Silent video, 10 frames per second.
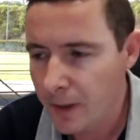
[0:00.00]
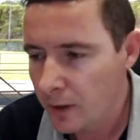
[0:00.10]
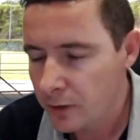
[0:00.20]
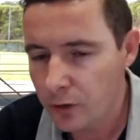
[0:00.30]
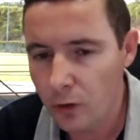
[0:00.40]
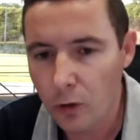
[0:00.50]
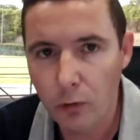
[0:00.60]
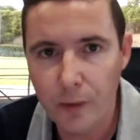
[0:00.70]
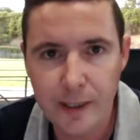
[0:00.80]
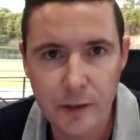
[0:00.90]
So a
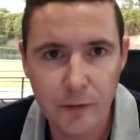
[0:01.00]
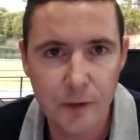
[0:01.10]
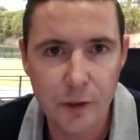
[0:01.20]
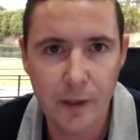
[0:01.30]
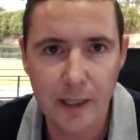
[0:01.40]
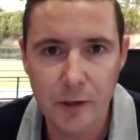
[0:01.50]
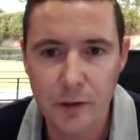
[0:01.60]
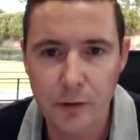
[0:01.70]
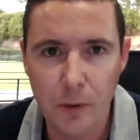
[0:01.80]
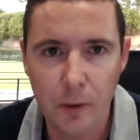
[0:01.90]
whole range of
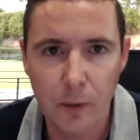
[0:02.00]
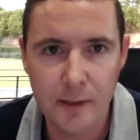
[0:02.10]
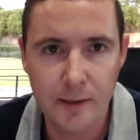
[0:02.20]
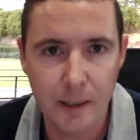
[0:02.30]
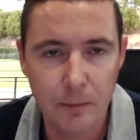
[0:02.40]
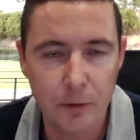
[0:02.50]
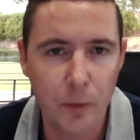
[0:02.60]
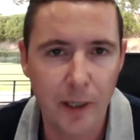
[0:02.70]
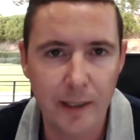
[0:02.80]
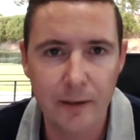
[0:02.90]
distractions where I wasn't able to
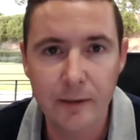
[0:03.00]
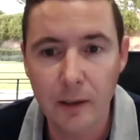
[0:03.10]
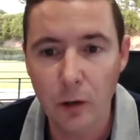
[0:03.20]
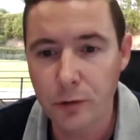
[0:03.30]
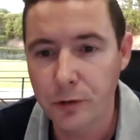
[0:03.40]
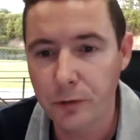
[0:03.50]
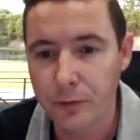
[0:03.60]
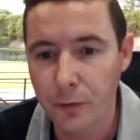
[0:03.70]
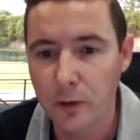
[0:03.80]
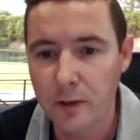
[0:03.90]
work anything close to a
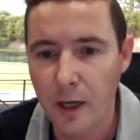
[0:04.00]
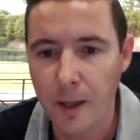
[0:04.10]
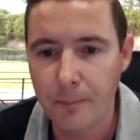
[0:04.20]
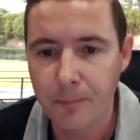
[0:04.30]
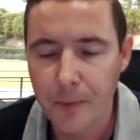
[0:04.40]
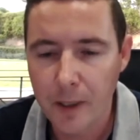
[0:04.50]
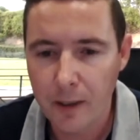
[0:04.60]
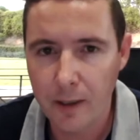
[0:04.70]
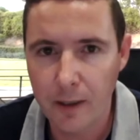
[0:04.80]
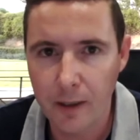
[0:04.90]
full time
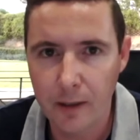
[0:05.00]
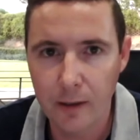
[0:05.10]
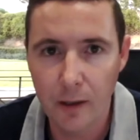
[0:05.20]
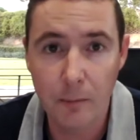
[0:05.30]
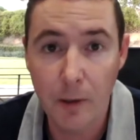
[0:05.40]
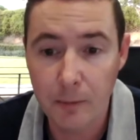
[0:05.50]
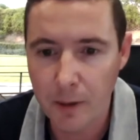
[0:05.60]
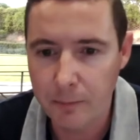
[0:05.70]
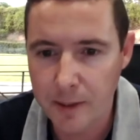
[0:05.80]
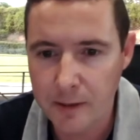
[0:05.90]
uh, on on
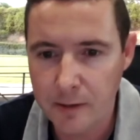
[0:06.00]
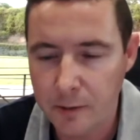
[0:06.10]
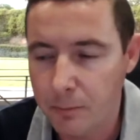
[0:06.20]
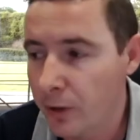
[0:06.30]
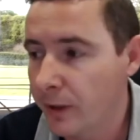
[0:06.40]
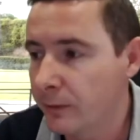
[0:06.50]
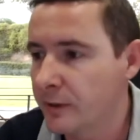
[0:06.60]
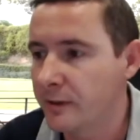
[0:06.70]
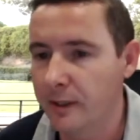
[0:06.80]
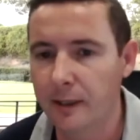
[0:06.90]
my business, but it
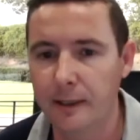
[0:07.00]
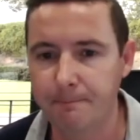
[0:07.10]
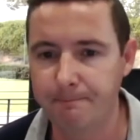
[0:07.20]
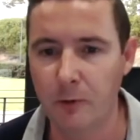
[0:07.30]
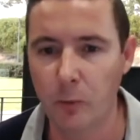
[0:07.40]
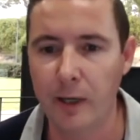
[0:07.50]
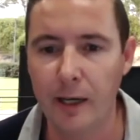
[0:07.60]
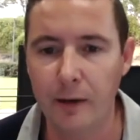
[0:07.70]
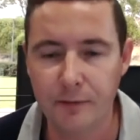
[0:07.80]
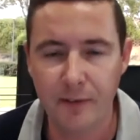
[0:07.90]
was still the way I
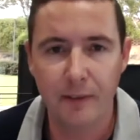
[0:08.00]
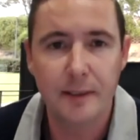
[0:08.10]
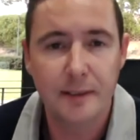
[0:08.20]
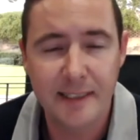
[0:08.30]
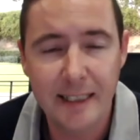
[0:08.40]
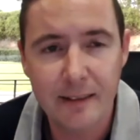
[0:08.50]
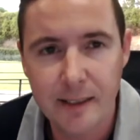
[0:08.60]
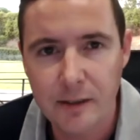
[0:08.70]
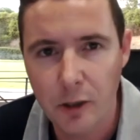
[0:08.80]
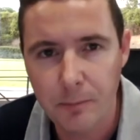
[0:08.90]
have set
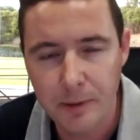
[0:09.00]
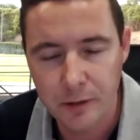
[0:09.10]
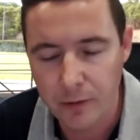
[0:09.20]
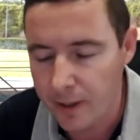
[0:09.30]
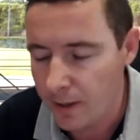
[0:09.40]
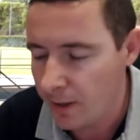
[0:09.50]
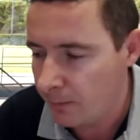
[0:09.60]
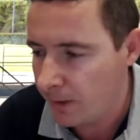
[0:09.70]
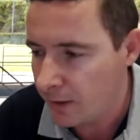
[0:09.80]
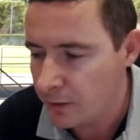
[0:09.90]
things up is great. I, I
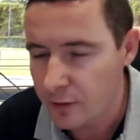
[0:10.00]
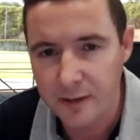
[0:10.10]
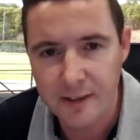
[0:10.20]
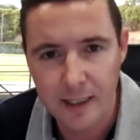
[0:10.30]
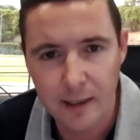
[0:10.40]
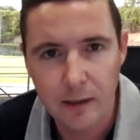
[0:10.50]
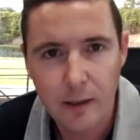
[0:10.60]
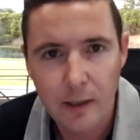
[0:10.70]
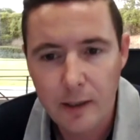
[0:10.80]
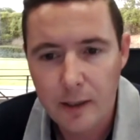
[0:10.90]
managed to sell
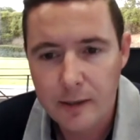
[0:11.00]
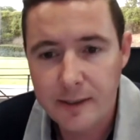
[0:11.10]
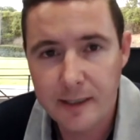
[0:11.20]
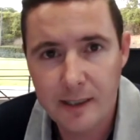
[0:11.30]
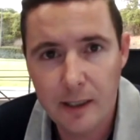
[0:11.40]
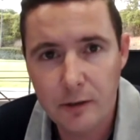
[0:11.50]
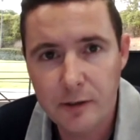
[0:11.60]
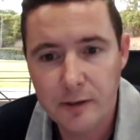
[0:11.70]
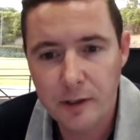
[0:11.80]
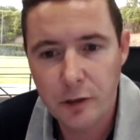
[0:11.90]
six
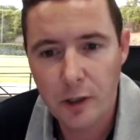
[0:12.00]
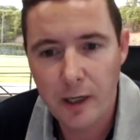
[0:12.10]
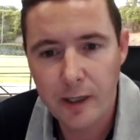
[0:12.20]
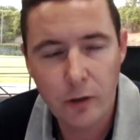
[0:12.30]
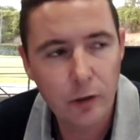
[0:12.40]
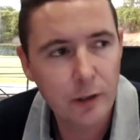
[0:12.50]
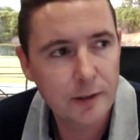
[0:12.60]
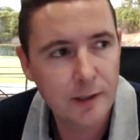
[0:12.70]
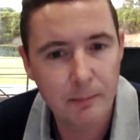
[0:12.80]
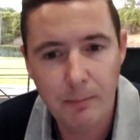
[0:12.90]
houses in July and
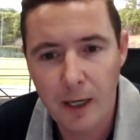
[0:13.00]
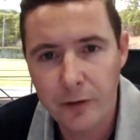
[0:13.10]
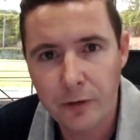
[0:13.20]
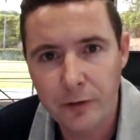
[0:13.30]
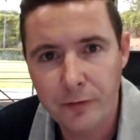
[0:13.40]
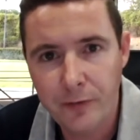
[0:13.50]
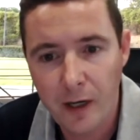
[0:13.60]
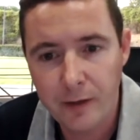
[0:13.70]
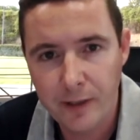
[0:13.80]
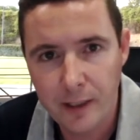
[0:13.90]
August and buy another
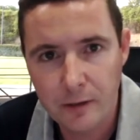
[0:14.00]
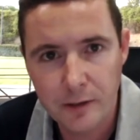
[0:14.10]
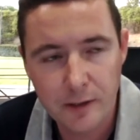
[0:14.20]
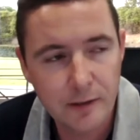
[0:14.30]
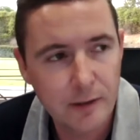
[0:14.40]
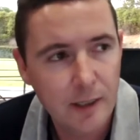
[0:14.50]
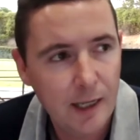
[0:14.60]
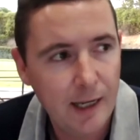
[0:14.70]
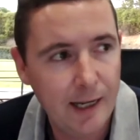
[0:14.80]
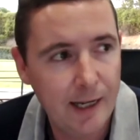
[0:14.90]
five houses
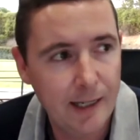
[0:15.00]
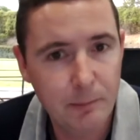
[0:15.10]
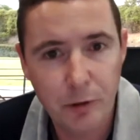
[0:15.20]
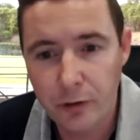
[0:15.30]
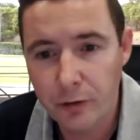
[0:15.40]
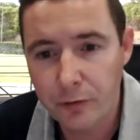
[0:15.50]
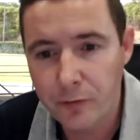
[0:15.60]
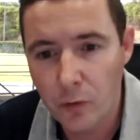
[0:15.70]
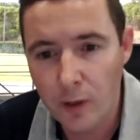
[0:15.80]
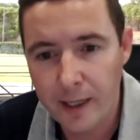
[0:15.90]
and put another
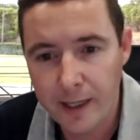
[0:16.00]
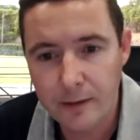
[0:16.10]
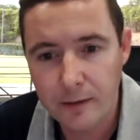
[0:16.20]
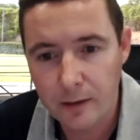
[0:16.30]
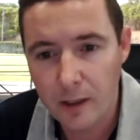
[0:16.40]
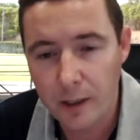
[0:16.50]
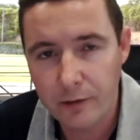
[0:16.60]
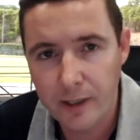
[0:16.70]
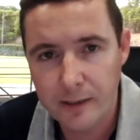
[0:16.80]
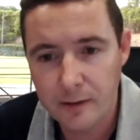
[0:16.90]
four land
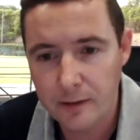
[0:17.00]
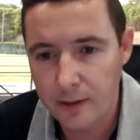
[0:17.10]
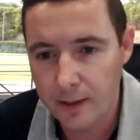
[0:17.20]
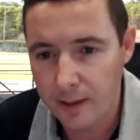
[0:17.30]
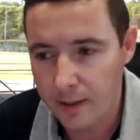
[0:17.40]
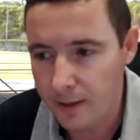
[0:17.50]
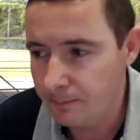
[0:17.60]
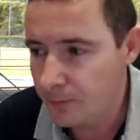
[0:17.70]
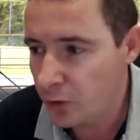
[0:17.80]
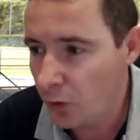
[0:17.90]
contracts.
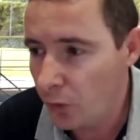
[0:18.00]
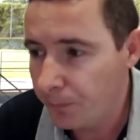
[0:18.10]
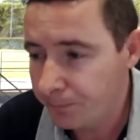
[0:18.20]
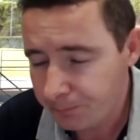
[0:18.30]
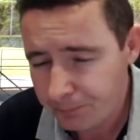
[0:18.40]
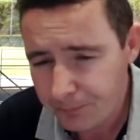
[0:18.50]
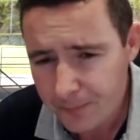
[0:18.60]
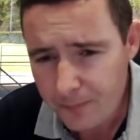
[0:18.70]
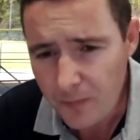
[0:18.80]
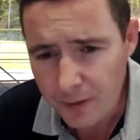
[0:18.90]
Um, so
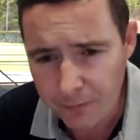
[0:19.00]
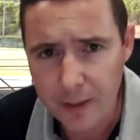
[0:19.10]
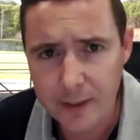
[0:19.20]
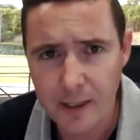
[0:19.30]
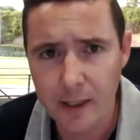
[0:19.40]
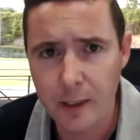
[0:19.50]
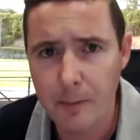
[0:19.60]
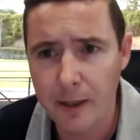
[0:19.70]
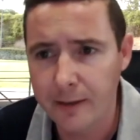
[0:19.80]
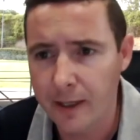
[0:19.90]
very excited
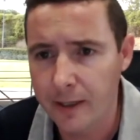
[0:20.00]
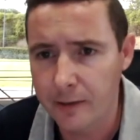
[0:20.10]
about that.